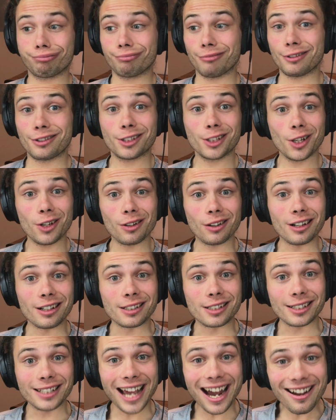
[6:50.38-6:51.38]
It certainly
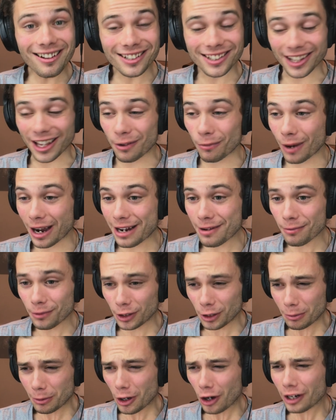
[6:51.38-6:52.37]
sounds that way.
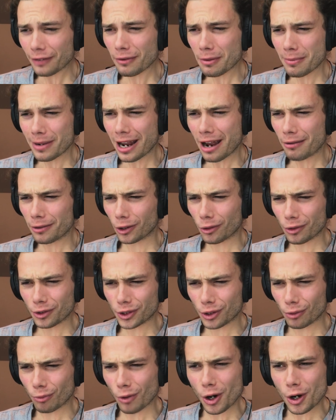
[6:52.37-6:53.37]
To not even be able to
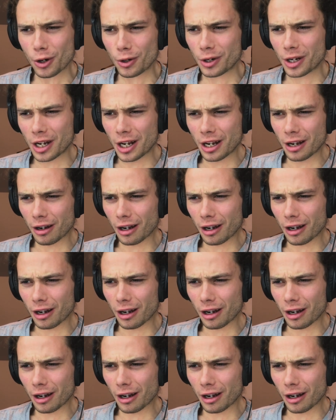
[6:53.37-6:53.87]
cross the road